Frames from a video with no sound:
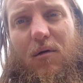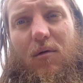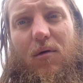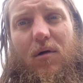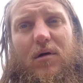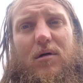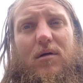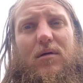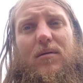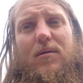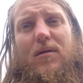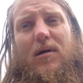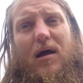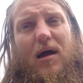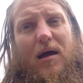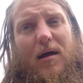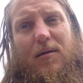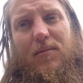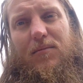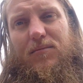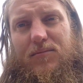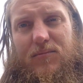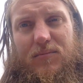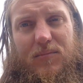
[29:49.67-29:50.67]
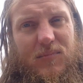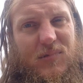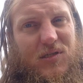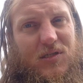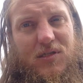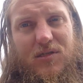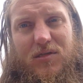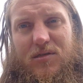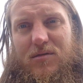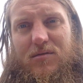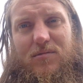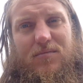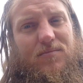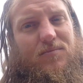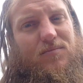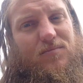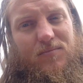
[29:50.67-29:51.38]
I'm just